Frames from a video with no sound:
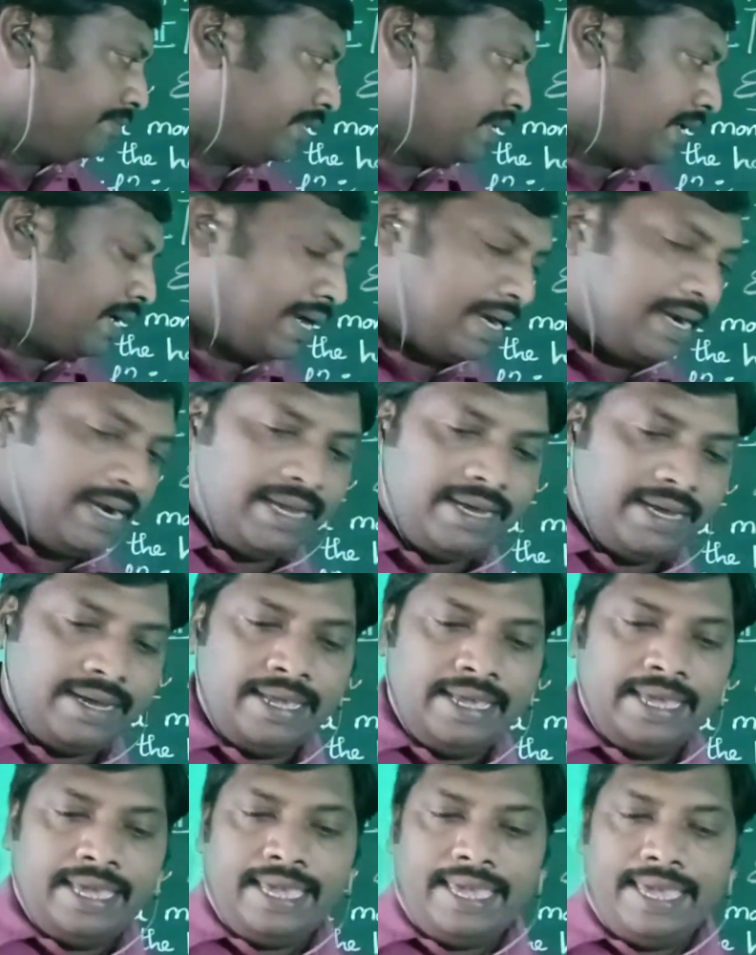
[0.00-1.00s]
and
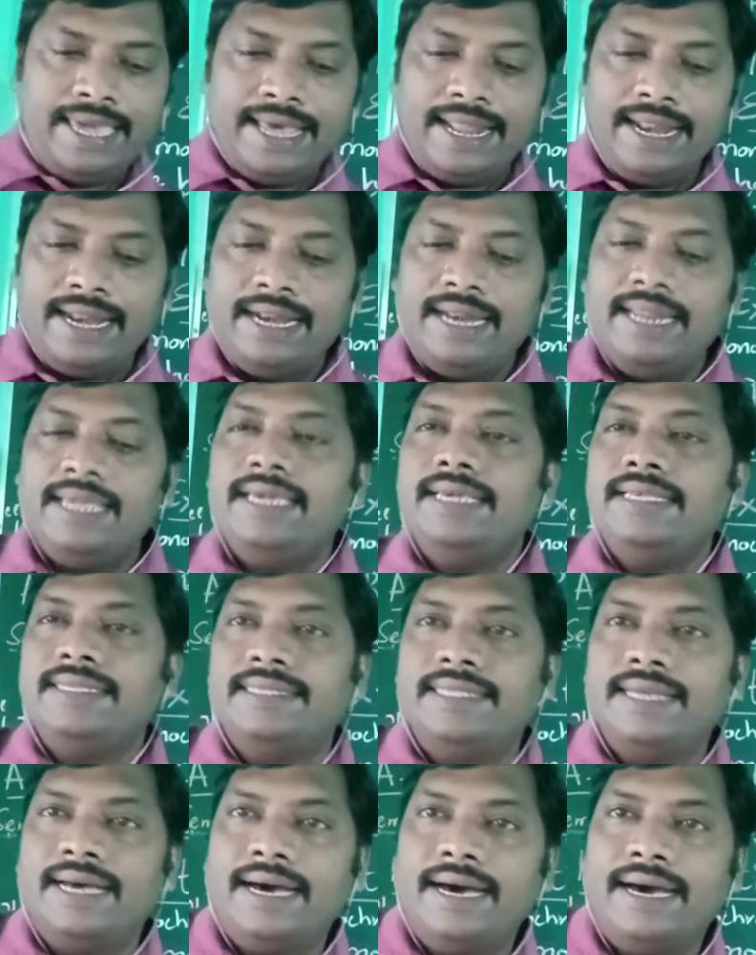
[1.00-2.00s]
L
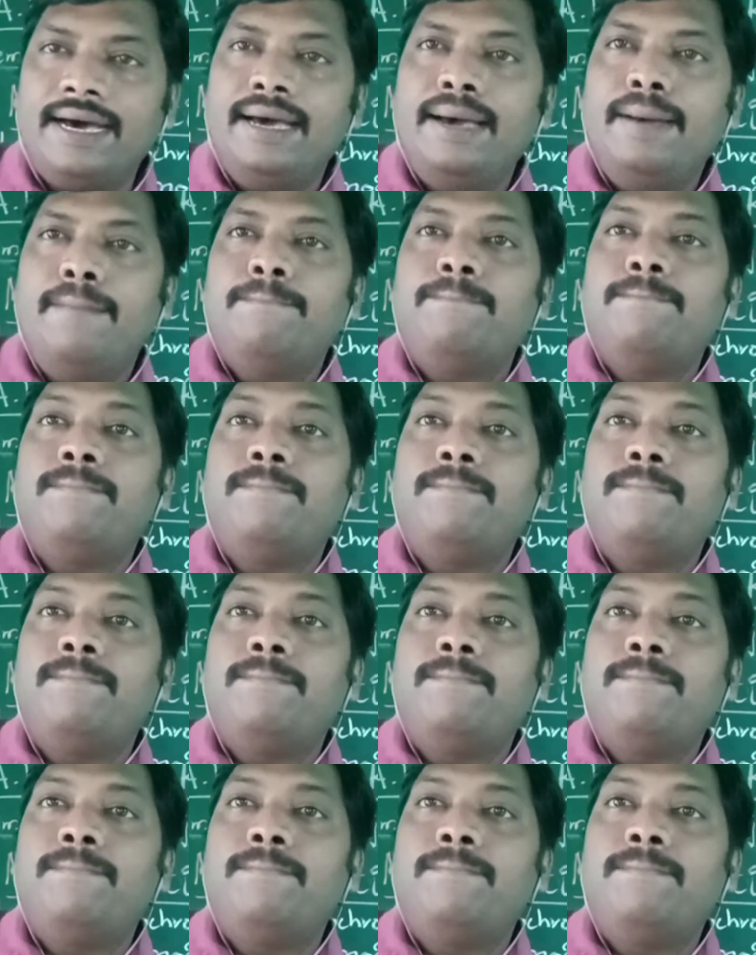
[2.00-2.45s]
is the